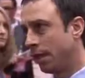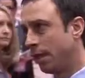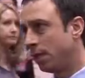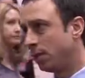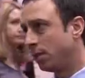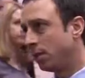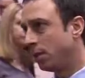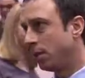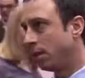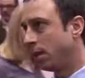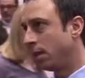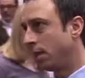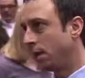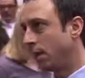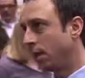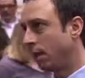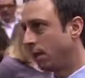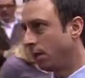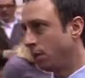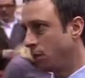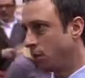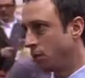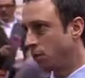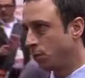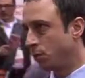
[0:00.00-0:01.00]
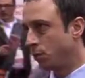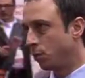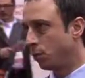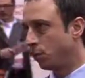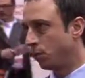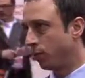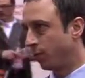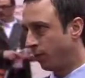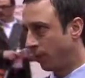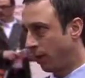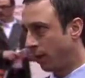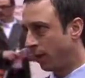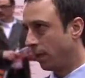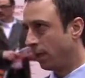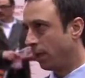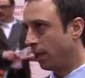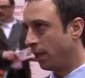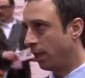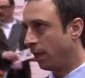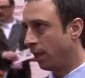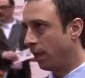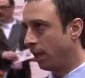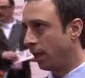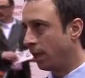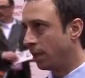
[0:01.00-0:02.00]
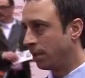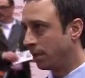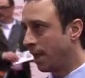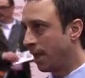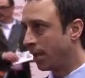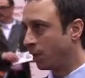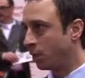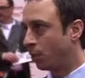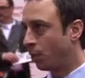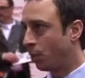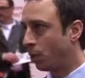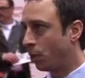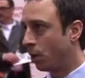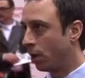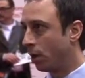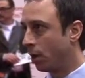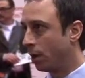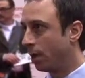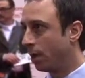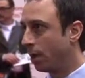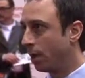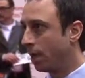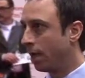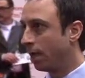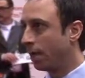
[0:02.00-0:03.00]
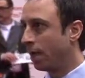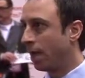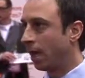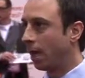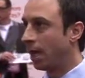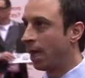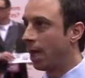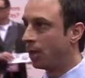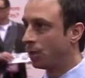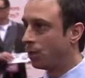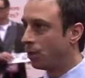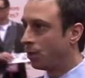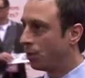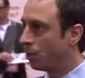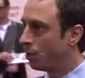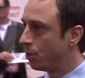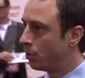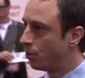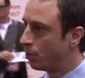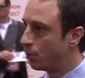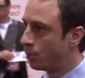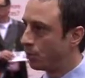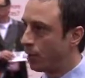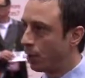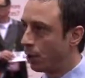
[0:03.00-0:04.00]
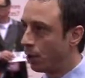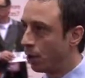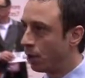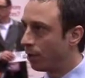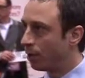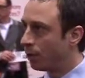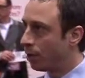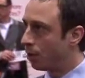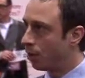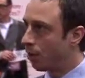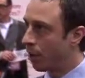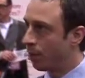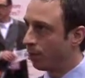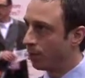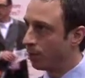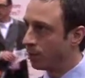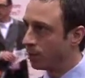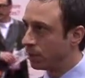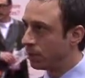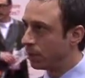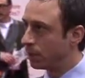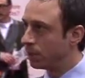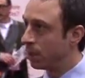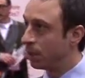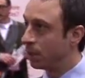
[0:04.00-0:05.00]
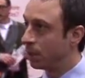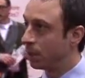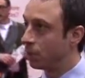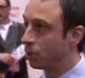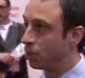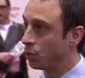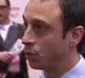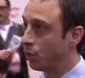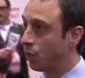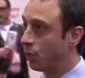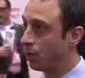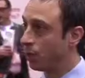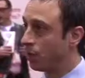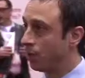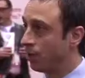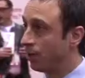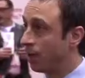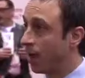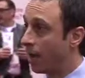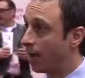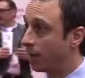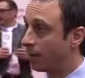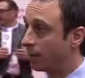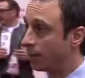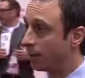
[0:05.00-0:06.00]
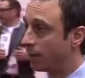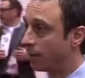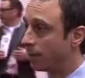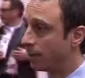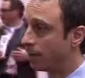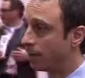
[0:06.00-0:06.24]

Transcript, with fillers: easy, user-friendly dashboard that allows you to set all of your preferences and control the device.